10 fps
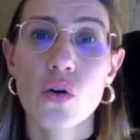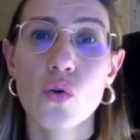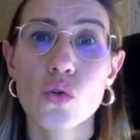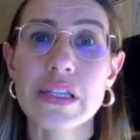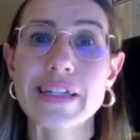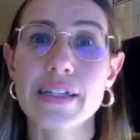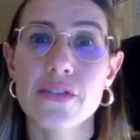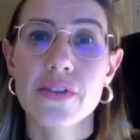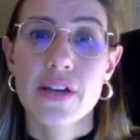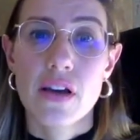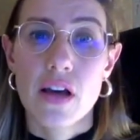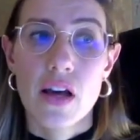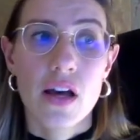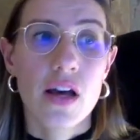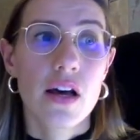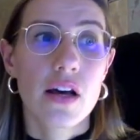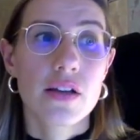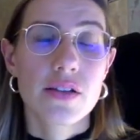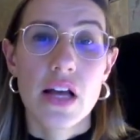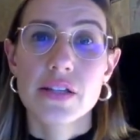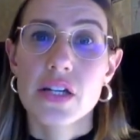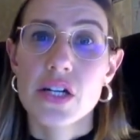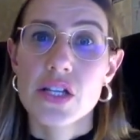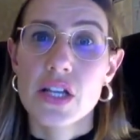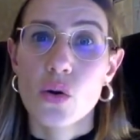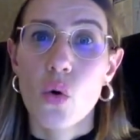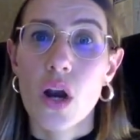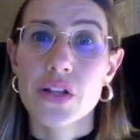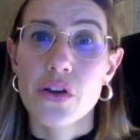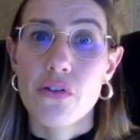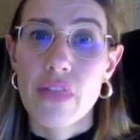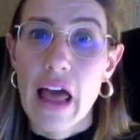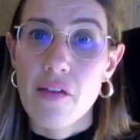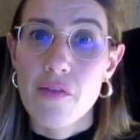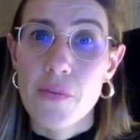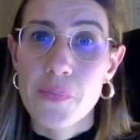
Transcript: good living standards and quality of life.